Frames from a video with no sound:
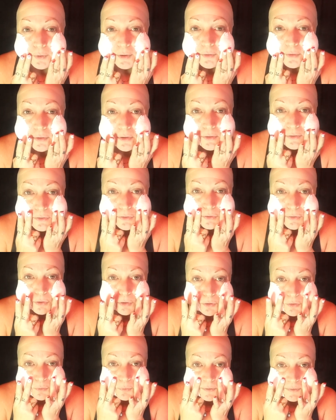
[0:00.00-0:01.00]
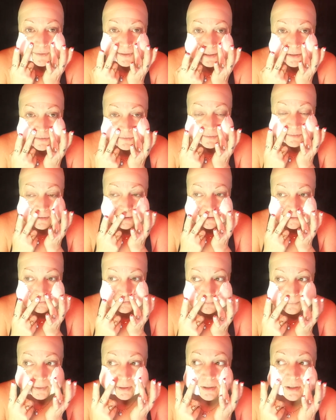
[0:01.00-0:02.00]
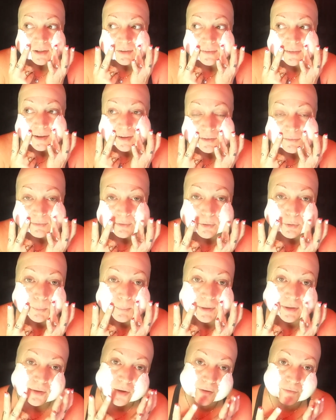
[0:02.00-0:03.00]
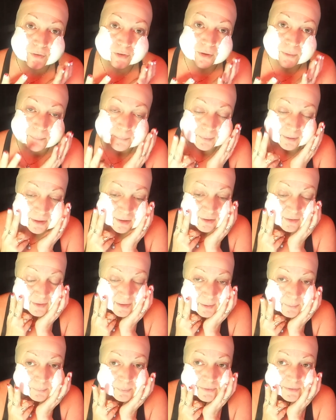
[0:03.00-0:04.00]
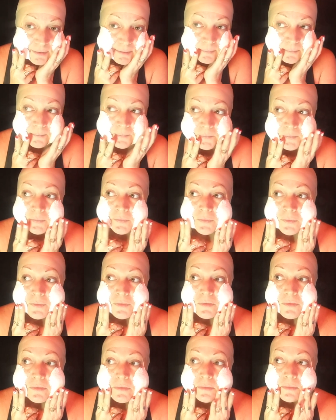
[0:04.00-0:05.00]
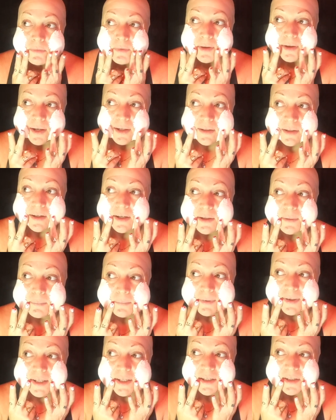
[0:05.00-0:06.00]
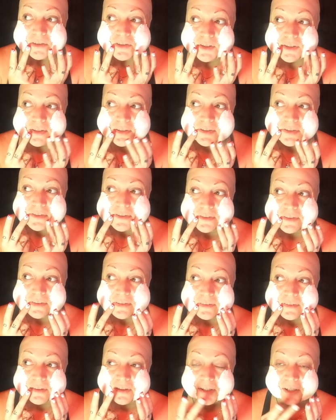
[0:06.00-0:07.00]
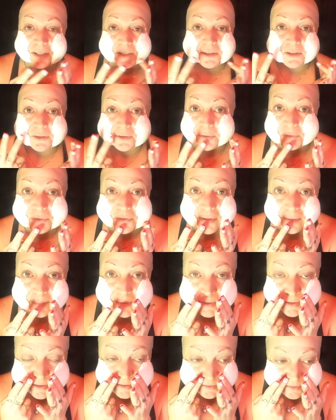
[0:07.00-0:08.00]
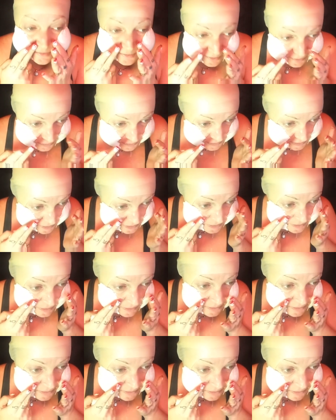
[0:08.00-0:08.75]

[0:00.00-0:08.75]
real concerned with the inside of them. A lot of it will be covered up by the lips. And I may just hot glue some of that stuff on.